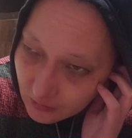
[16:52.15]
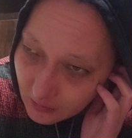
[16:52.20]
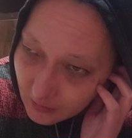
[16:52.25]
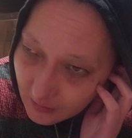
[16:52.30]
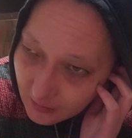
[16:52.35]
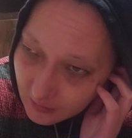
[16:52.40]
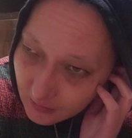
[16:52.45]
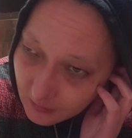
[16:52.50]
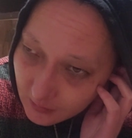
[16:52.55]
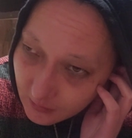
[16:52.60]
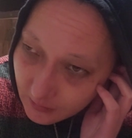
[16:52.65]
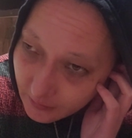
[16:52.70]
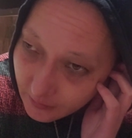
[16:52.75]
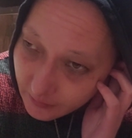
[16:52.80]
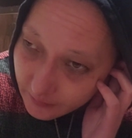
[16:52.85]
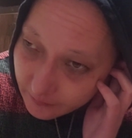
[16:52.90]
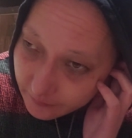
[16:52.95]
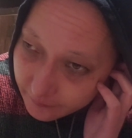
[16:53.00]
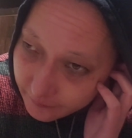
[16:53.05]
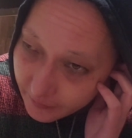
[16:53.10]
I
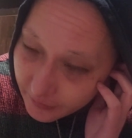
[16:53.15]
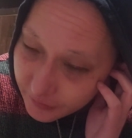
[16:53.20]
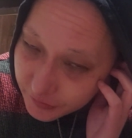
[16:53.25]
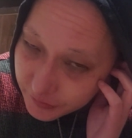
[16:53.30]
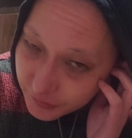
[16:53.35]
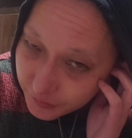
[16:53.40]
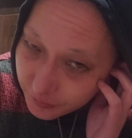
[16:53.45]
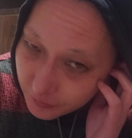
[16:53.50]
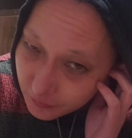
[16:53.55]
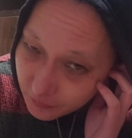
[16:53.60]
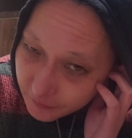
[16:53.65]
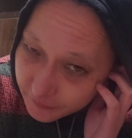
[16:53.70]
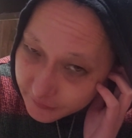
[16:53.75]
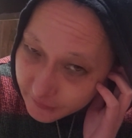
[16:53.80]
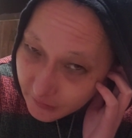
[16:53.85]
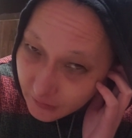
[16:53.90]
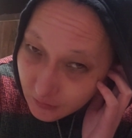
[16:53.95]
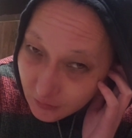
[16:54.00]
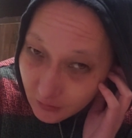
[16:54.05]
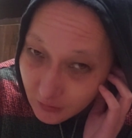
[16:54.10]
have vegetables
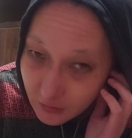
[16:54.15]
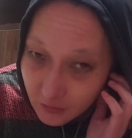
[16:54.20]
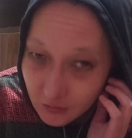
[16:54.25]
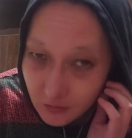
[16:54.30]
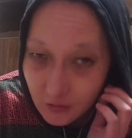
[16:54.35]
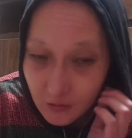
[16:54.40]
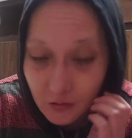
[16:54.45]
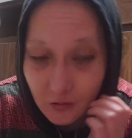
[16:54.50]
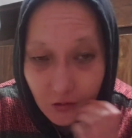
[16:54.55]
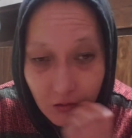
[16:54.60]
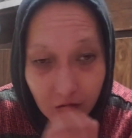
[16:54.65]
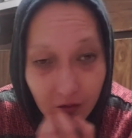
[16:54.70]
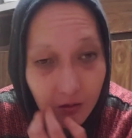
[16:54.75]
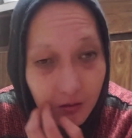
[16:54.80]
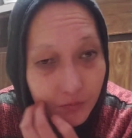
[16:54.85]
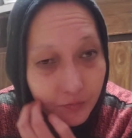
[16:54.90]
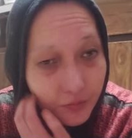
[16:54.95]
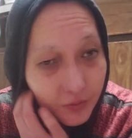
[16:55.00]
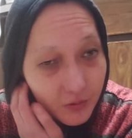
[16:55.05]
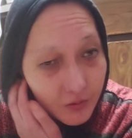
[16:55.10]
that I gotta cook
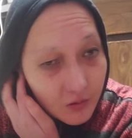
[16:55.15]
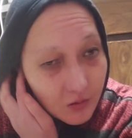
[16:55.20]
up.